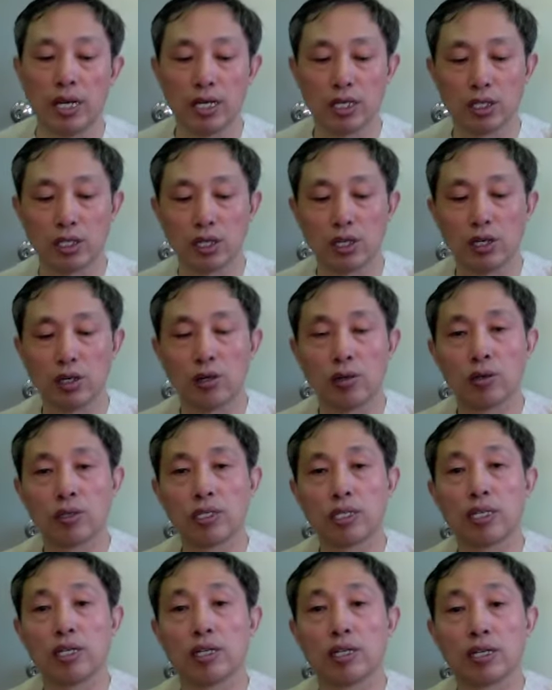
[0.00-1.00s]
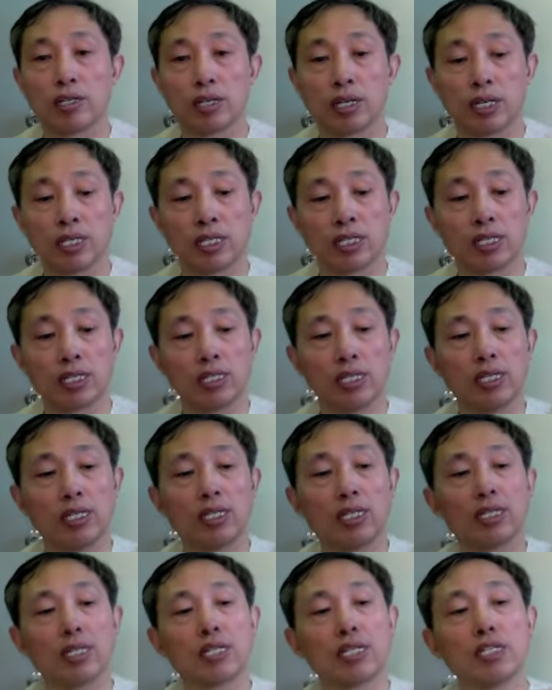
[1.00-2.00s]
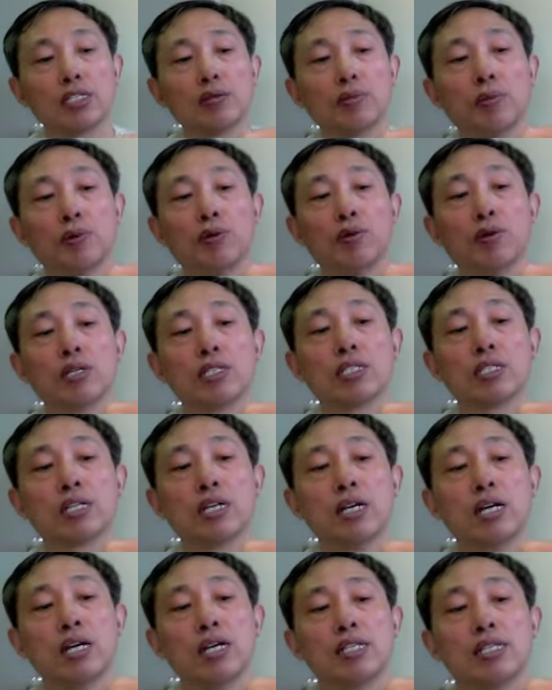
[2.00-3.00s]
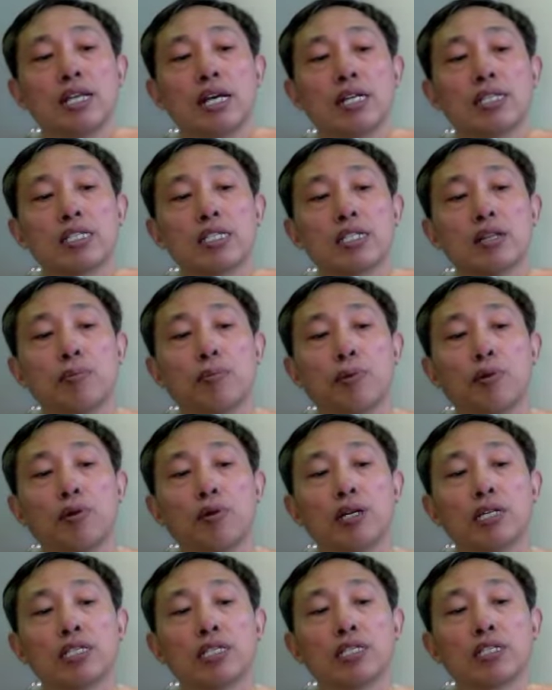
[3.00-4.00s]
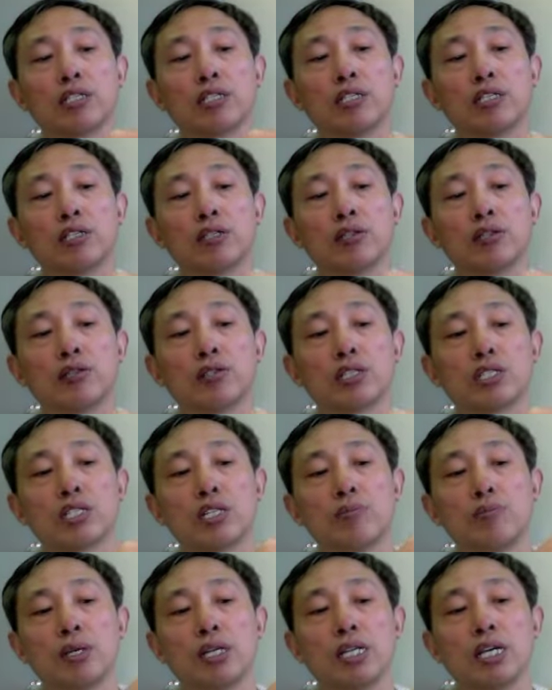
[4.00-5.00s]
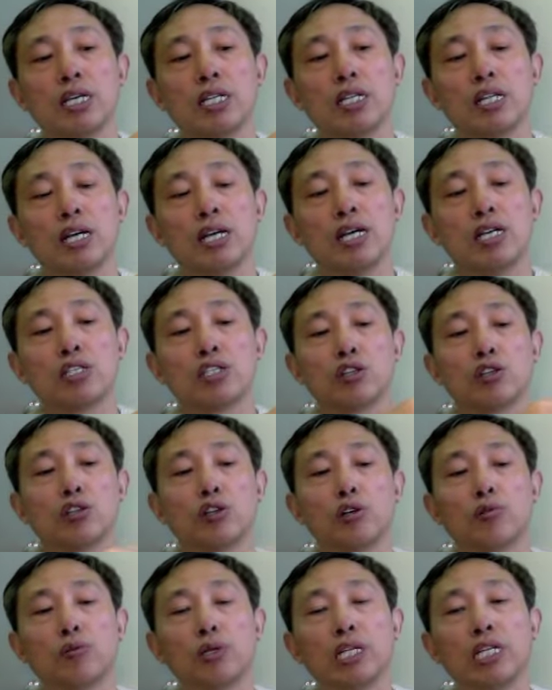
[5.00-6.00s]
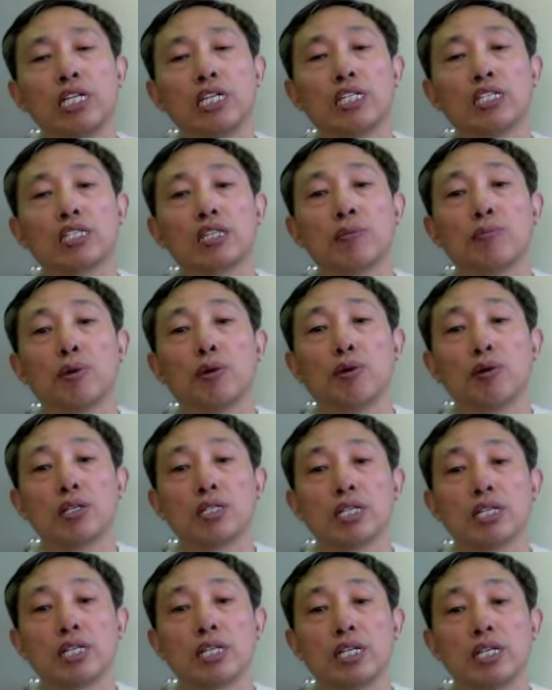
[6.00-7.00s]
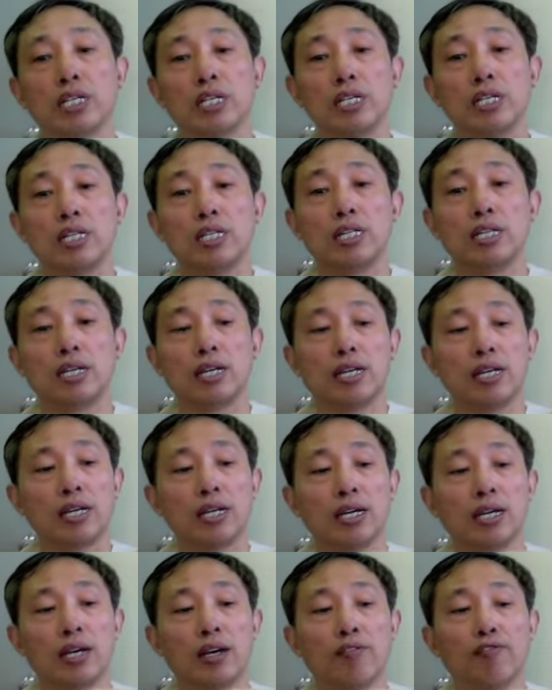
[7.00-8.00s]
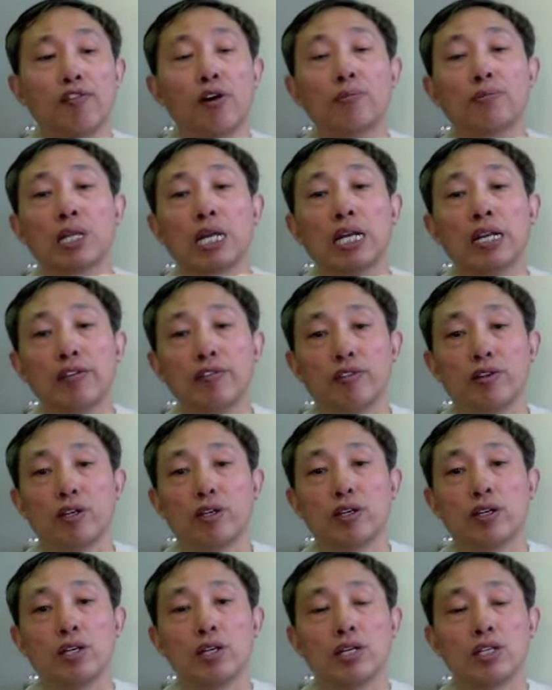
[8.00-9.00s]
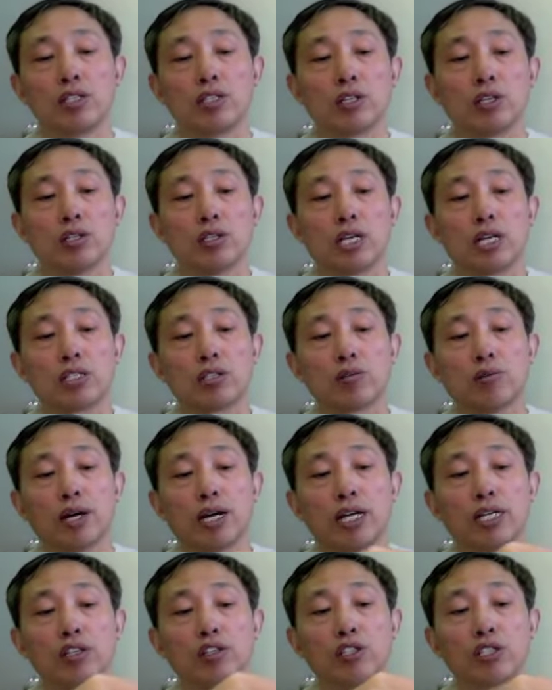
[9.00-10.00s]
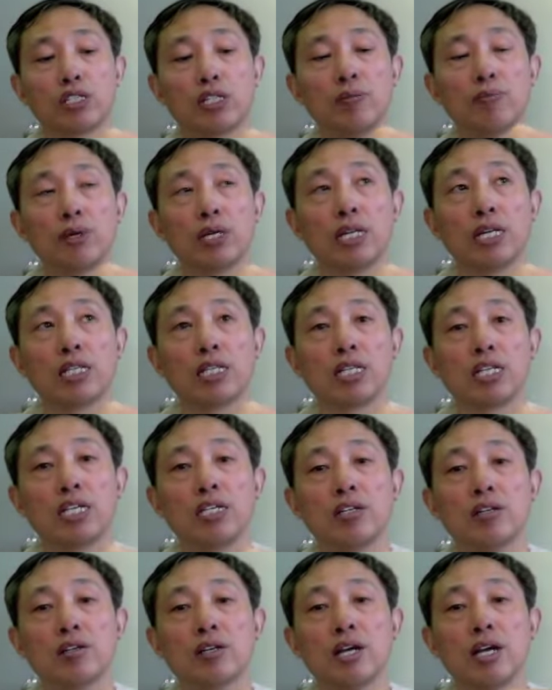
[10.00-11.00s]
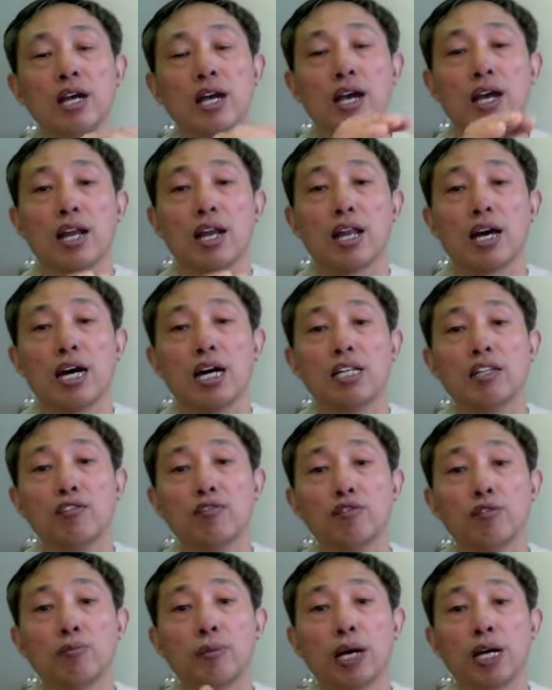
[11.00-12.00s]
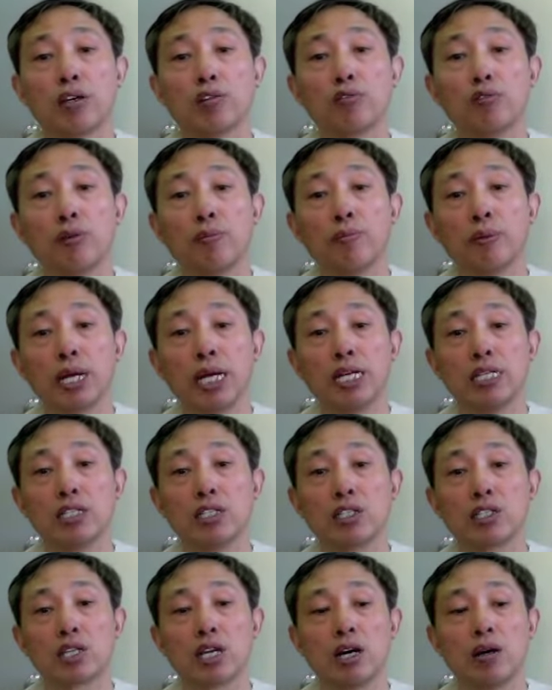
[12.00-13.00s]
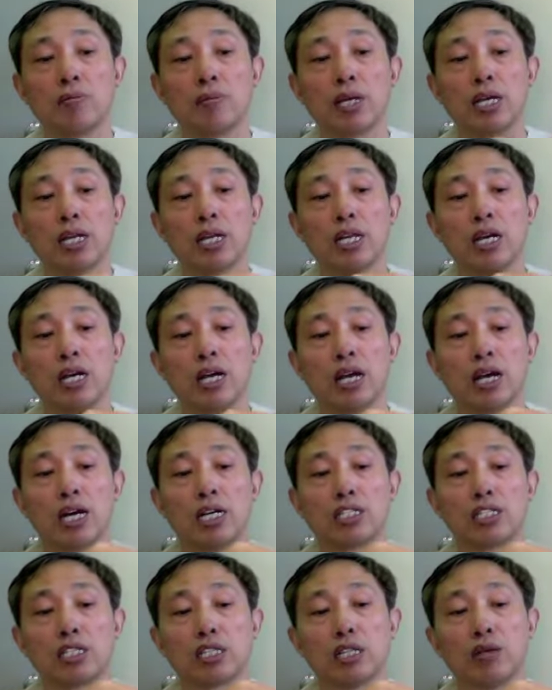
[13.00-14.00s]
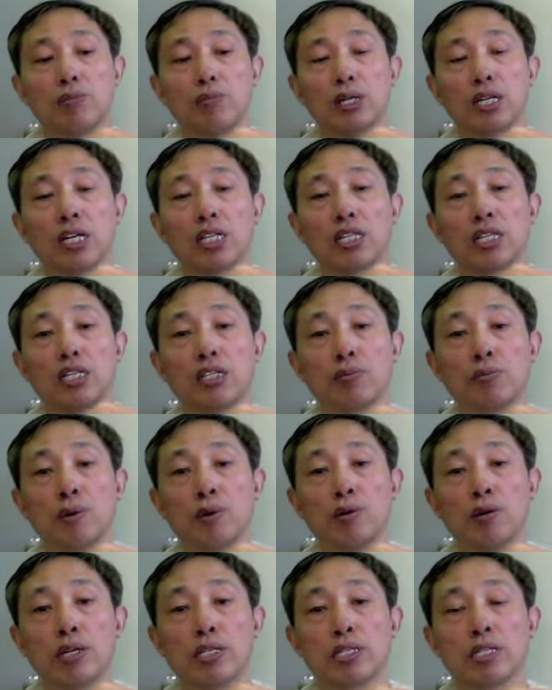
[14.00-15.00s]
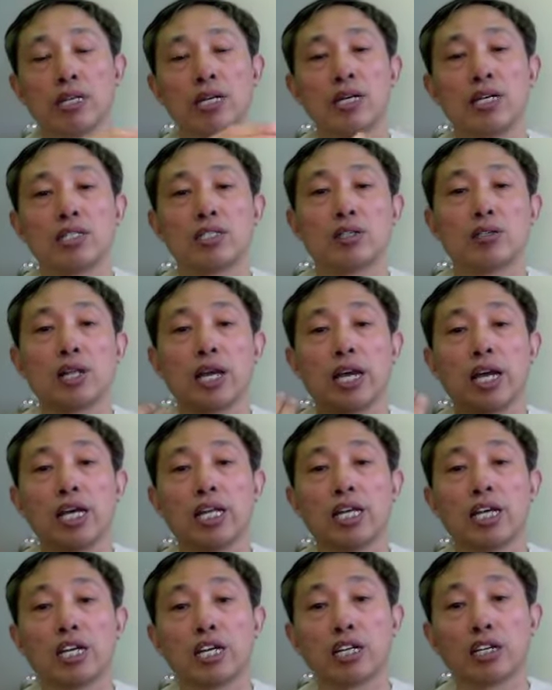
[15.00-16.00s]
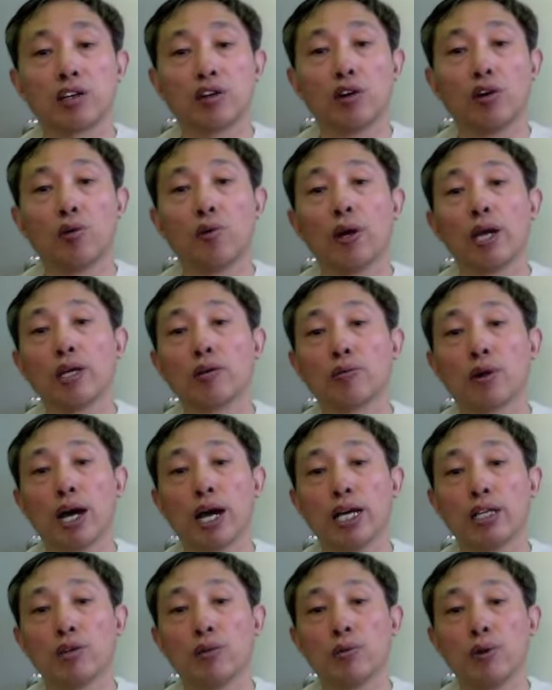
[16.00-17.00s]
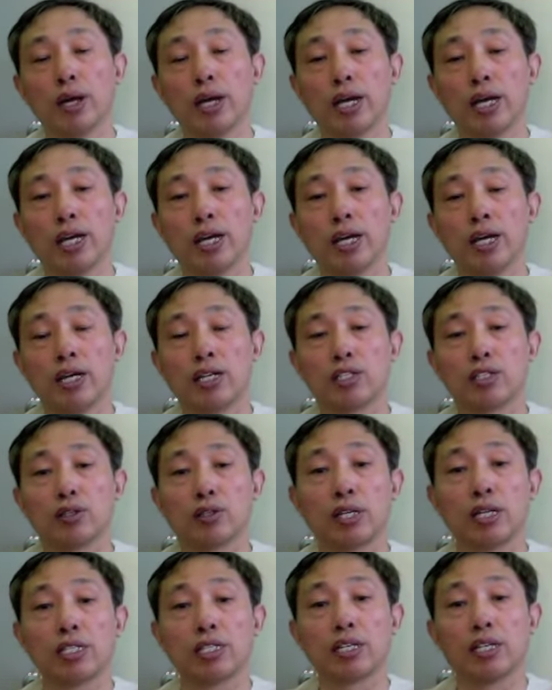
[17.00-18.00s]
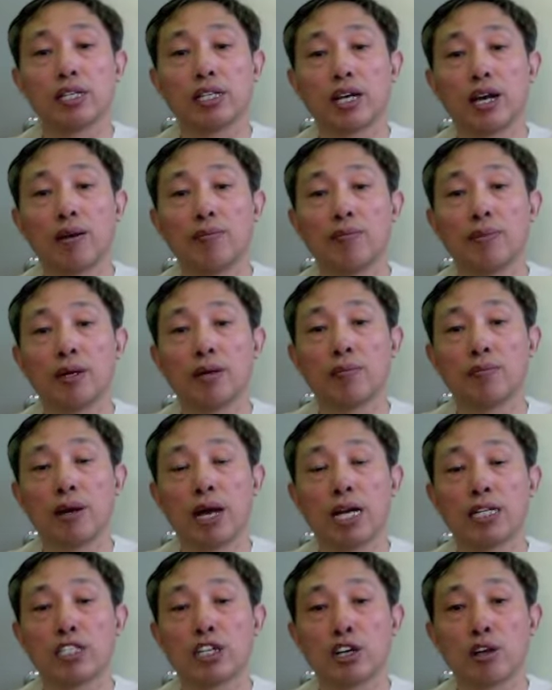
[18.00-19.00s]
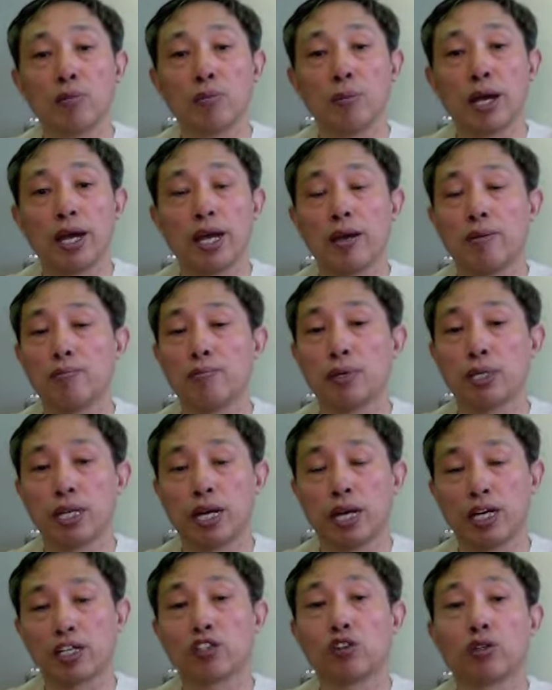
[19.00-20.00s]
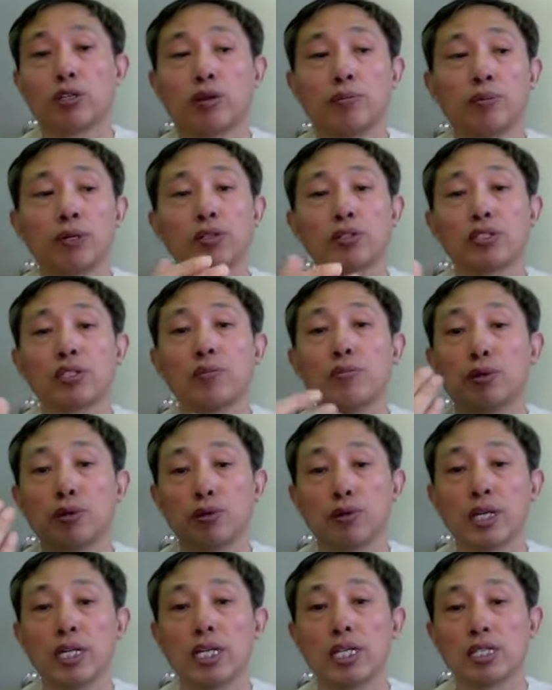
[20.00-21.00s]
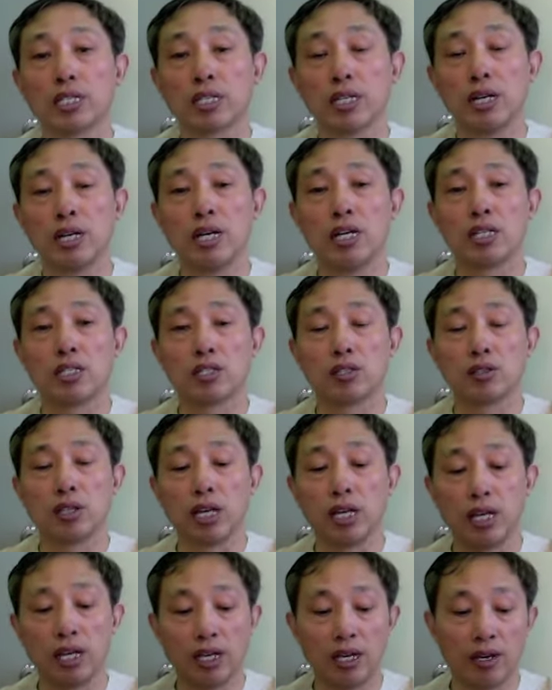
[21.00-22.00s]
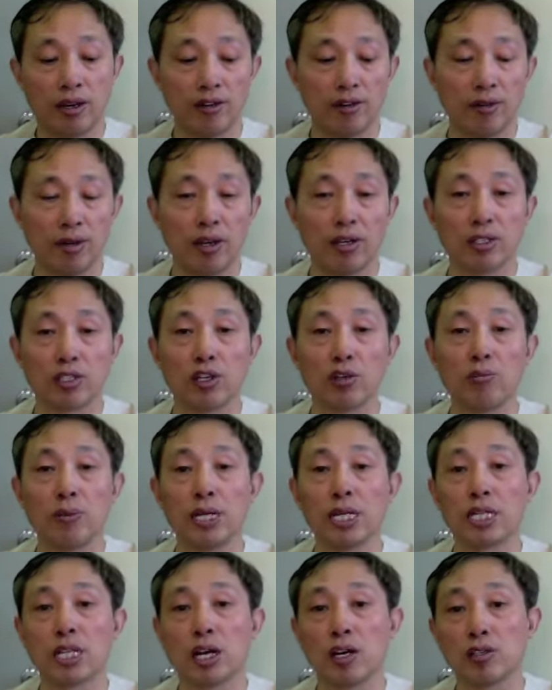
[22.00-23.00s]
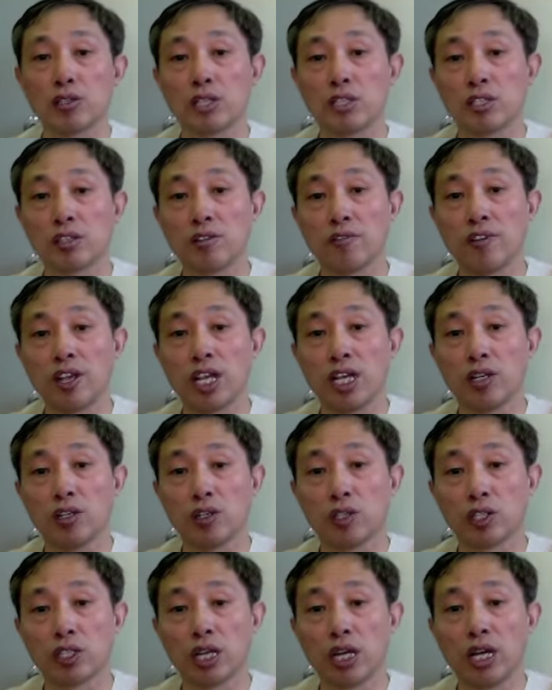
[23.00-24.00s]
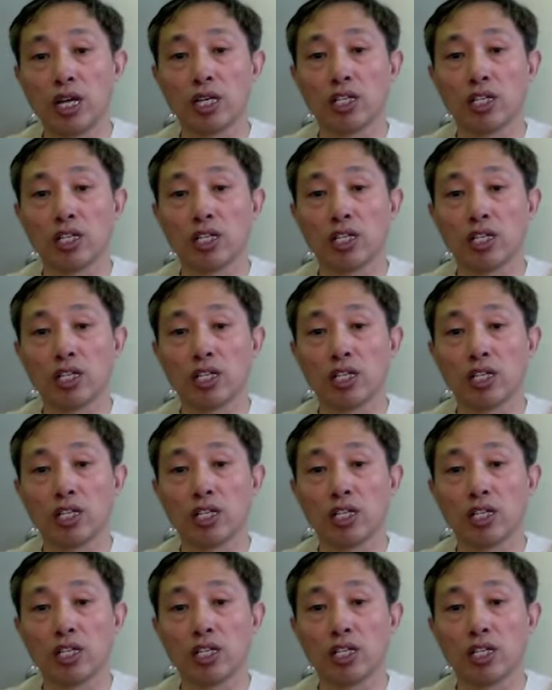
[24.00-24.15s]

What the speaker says: So you can see these points, that's the points you stimulate, so they release the poison heat from the liver. So that's why you stimulate here. A lot of migraine patients come in, I stimulate these points, so the headache go away right away. So they say that I'm a magic man, but actually because the meridians. So they so many thousands of years.